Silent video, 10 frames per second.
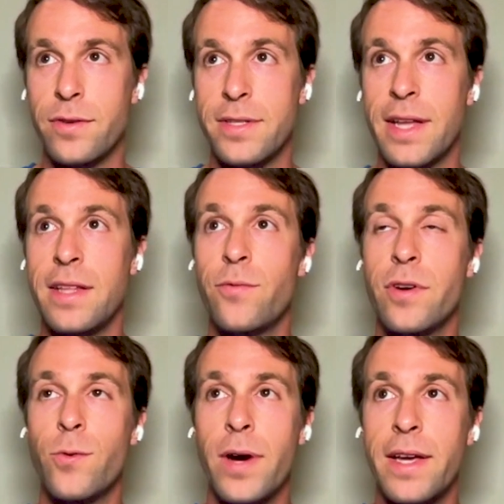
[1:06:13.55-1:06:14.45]
and it
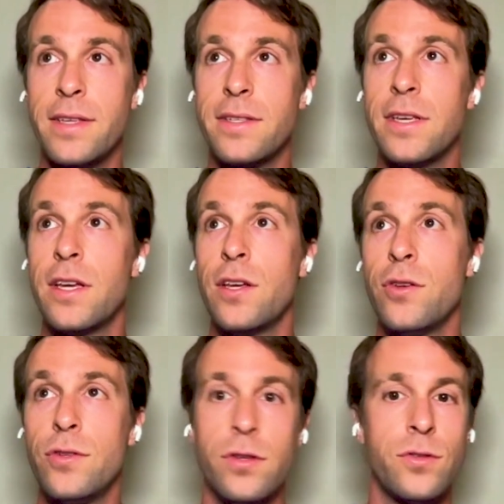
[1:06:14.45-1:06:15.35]
requires you
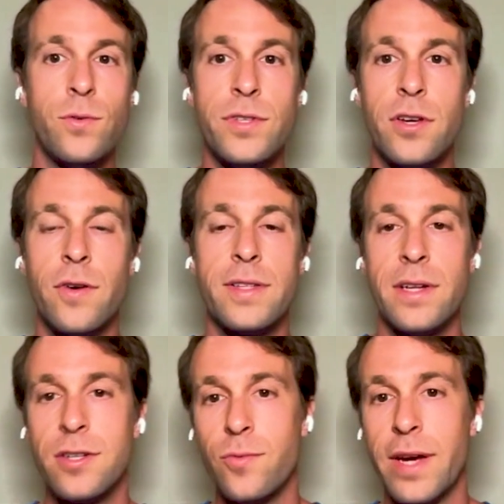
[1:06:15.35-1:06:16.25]
to do so in such
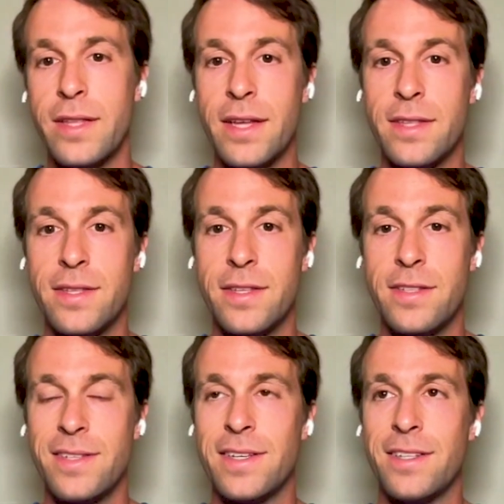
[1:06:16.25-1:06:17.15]
a way that
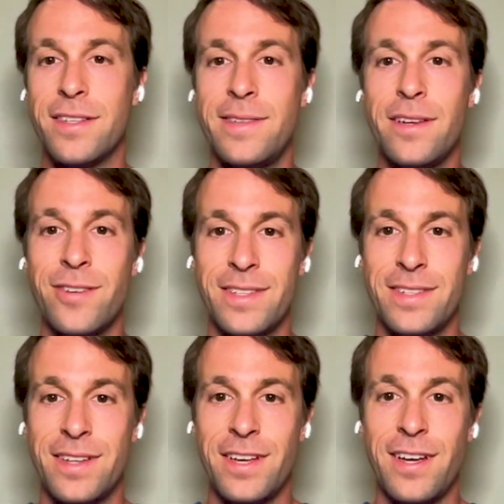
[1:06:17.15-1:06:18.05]
the the secrets
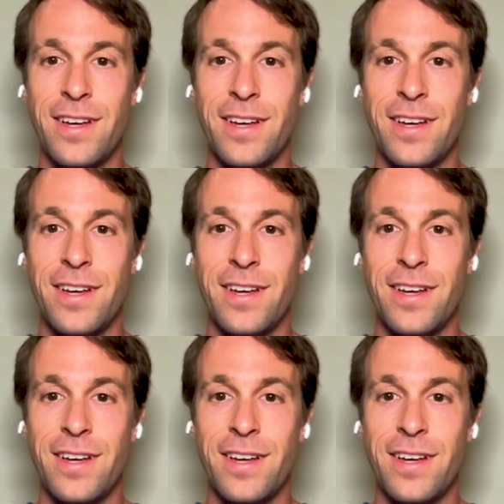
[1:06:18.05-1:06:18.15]
uh,